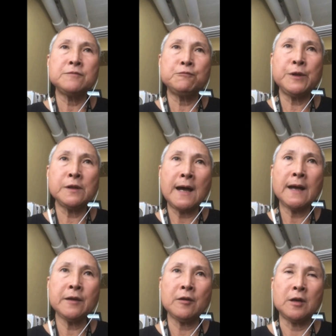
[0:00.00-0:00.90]

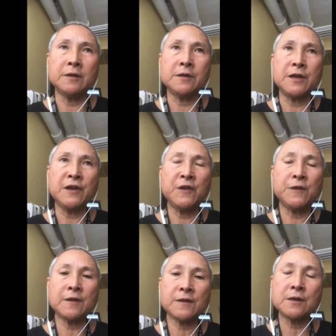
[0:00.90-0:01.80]
rely on
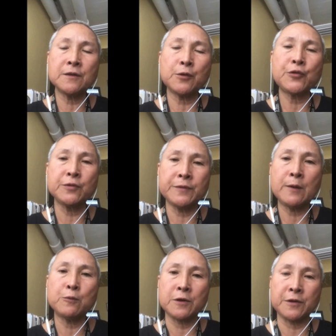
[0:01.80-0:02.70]
existing social
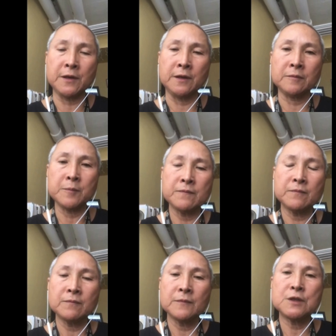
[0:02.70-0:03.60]
networking
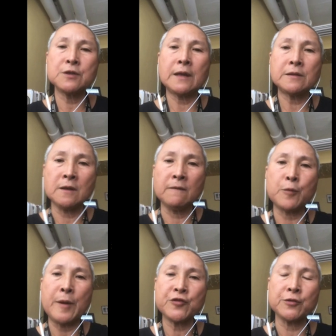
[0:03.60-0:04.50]
to get the
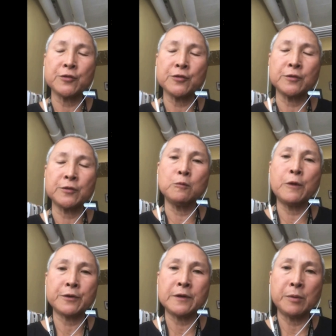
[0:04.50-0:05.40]
information on
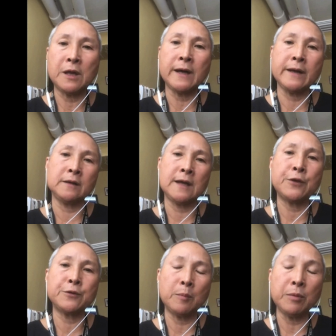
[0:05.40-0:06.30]
where to apply and
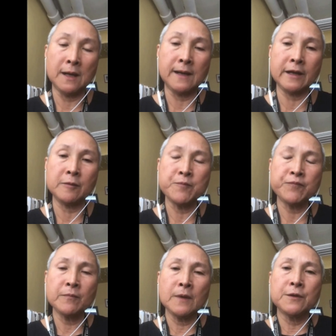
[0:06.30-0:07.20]
how to apply.
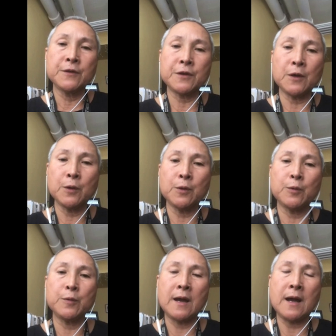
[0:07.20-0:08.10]

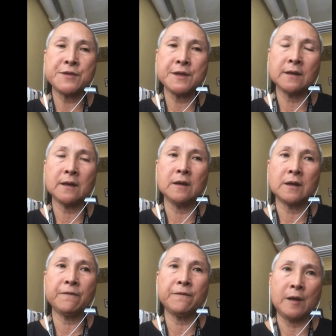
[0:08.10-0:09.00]
So I think a
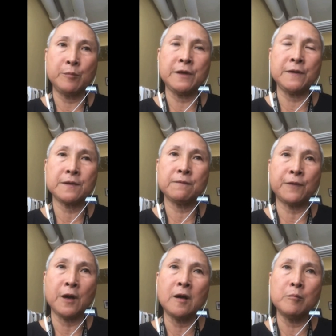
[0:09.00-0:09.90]
lot of families
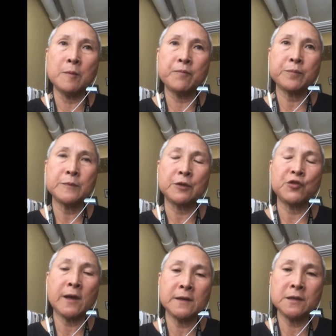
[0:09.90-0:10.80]
from the
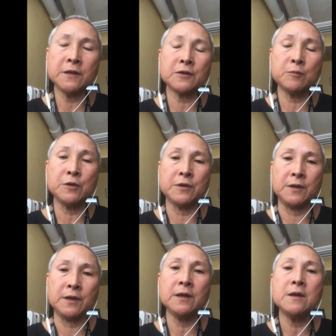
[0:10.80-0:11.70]
Chinese
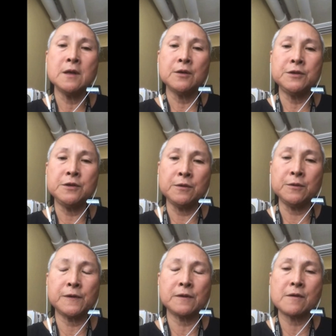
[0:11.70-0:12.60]
community
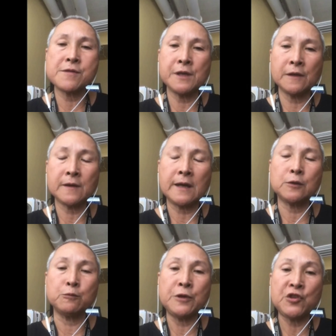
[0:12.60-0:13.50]
use things
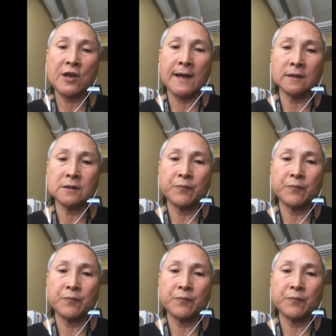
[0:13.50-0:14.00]
like WeChat